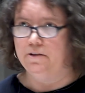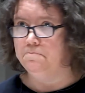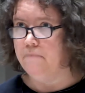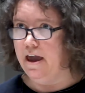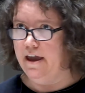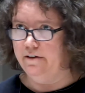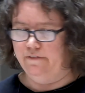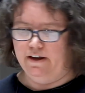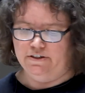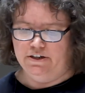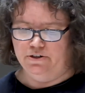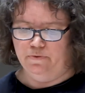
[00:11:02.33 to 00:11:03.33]
in May of
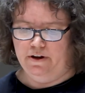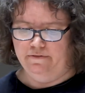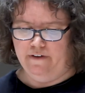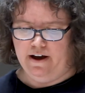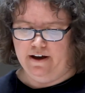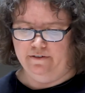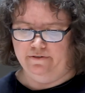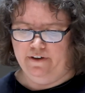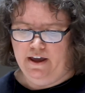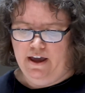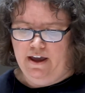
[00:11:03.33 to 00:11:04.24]
1825,